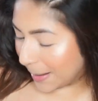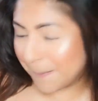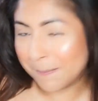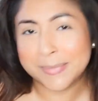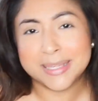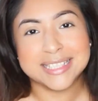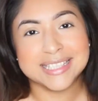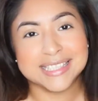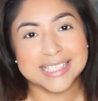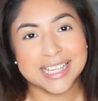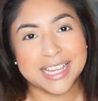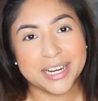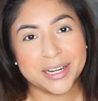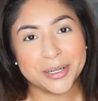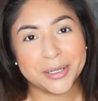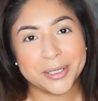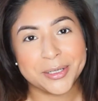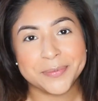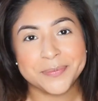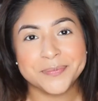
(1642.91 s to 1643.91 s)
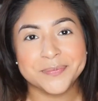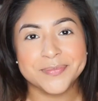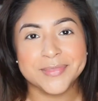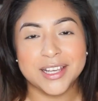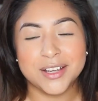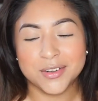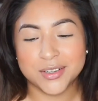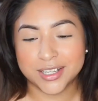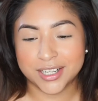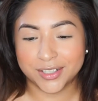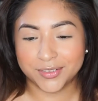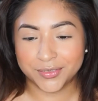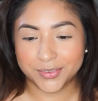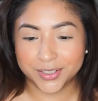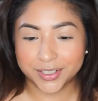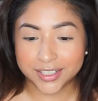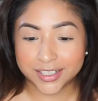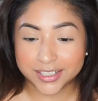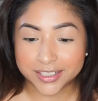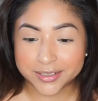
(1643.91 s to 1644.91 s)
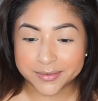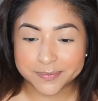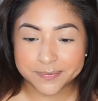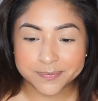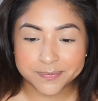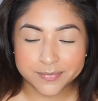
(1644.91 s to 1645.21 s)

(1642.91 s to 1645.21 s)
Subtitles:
Mascara. How could I forget it?